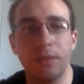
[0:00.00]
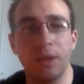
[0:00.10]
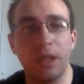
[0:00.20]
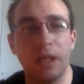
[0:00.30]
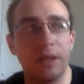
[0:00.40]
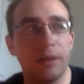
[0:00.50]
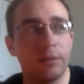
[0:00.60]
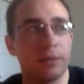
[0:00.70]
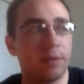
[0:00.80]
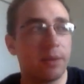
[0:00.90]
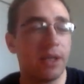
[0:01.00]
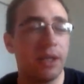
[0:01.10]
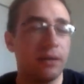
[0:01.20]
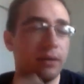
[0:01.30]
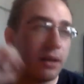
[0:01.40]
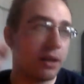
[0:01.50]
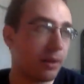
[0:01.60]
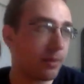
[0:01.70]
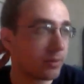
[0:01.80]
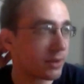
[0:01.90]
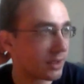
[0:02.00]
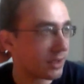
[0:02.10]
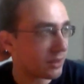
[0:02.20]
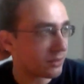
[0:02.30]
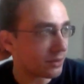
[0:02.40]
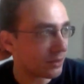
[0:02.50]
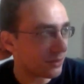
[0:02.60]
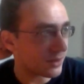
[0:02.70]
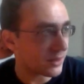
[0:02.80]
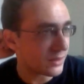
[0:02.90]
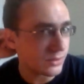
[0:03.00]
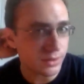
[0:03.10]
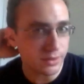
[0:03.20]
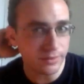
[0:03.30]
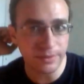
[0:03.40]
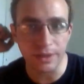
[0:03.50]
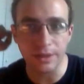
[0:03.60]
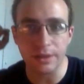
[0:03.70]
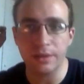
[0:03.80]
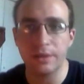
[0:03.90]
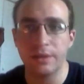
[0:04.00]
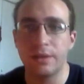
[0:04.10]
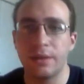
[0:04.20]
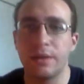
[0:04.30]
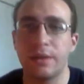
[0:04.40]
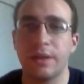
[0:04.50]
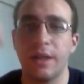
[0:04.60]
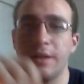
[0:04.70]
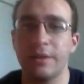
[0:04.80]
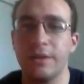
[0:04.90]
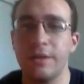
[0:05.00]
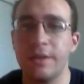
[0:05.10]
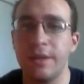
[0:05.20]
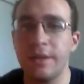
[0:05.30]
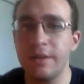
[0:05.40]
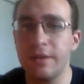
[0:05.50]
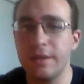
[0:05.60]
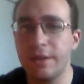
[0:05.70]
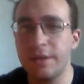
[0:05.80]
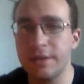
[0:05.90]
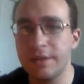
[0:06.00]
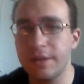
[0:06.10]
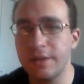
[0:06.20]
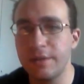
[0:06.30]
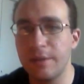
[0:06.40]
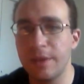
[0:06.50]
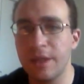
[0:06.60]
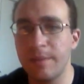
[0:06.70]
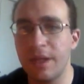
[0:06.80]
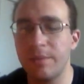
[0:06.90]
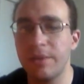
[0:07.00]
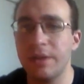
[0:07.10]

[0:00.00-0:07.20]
to begin, I'm just going to introduce sort of the characters here in this that'll be coming up.